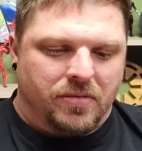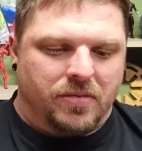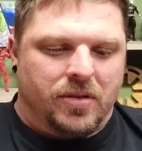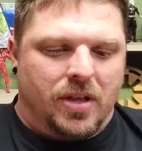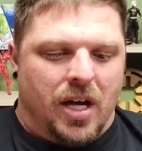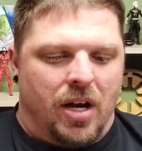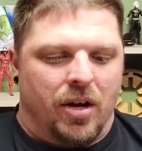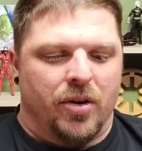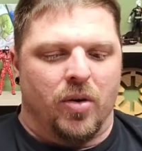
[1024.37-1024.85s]

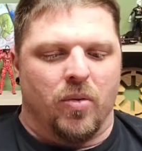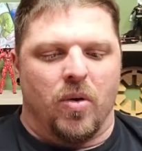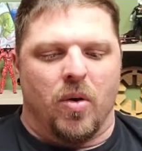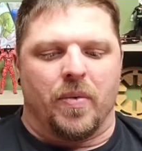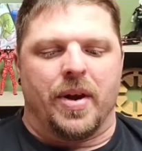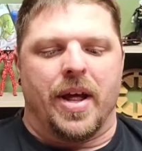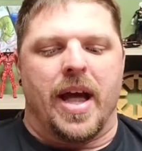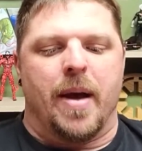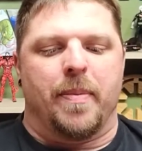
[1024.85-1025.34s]
I don't know what
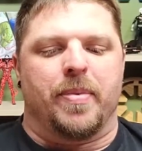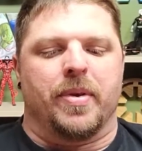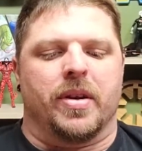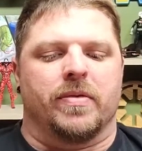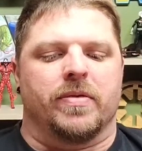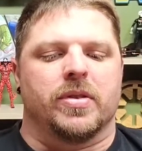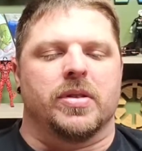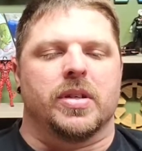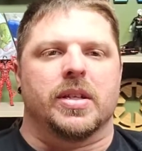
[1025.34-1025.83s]
would happen
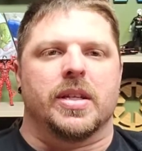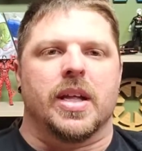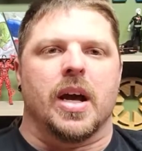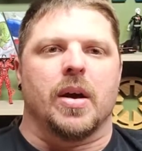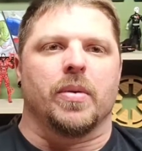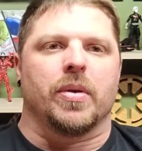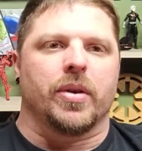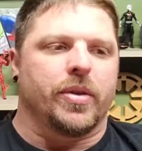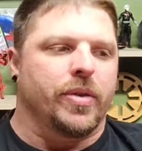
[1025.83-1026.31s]
if you did
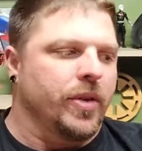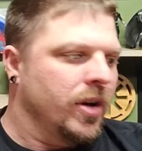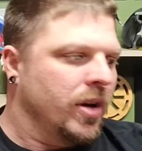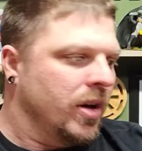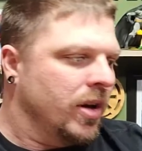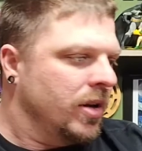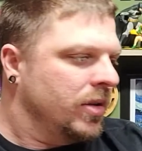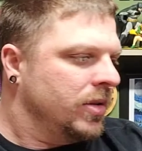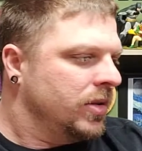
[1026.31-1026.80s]
that with
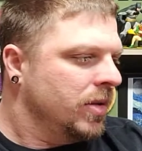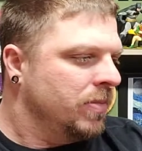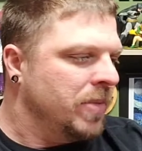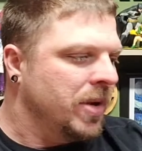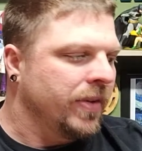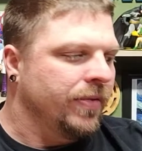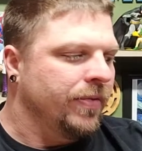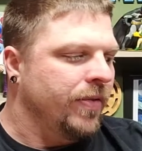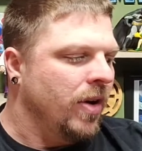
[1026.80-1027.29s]
the
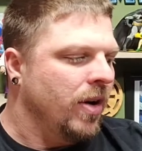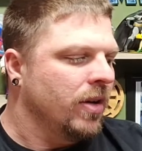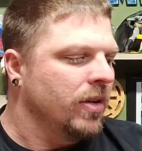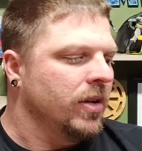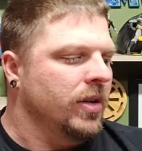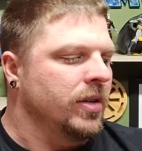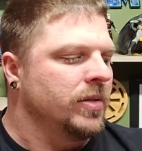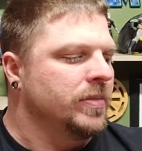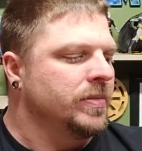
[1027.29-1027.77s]

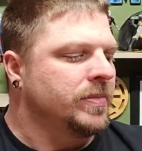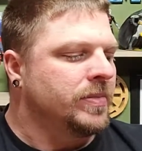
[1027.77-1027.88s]
McFarlane